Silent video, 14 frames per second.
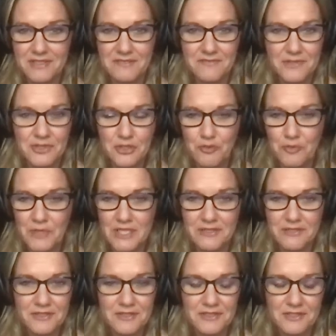of 2
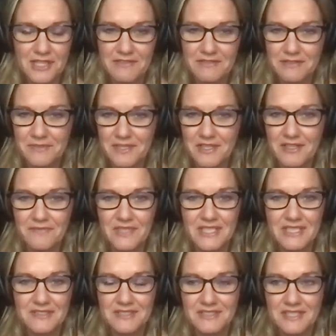beers to have some
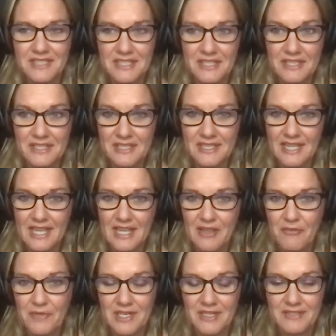confidence.
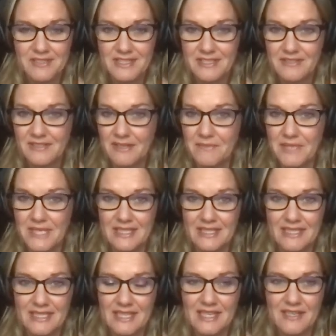But I said, I mean,
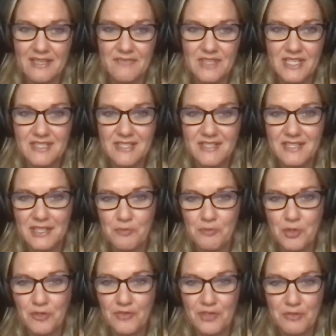if this isn't the
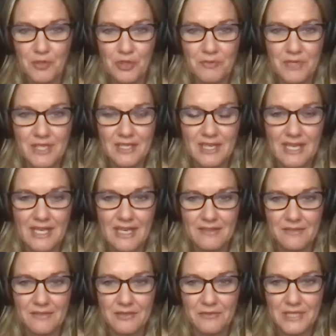perfect moment, I
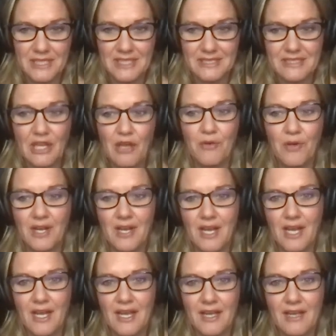don't know what is. So
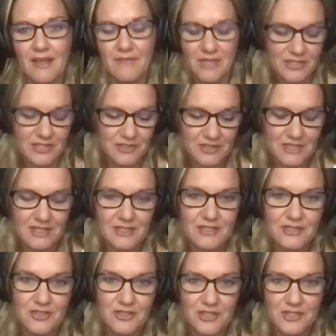I eventually
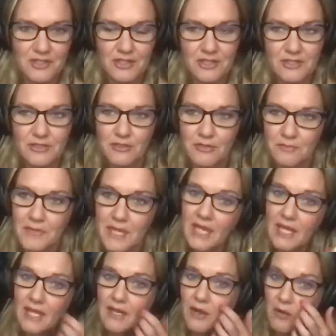started talking to him
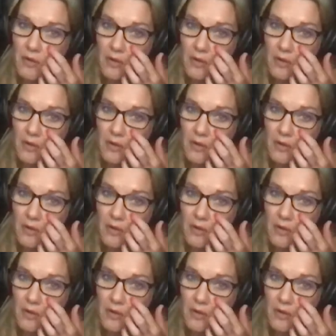and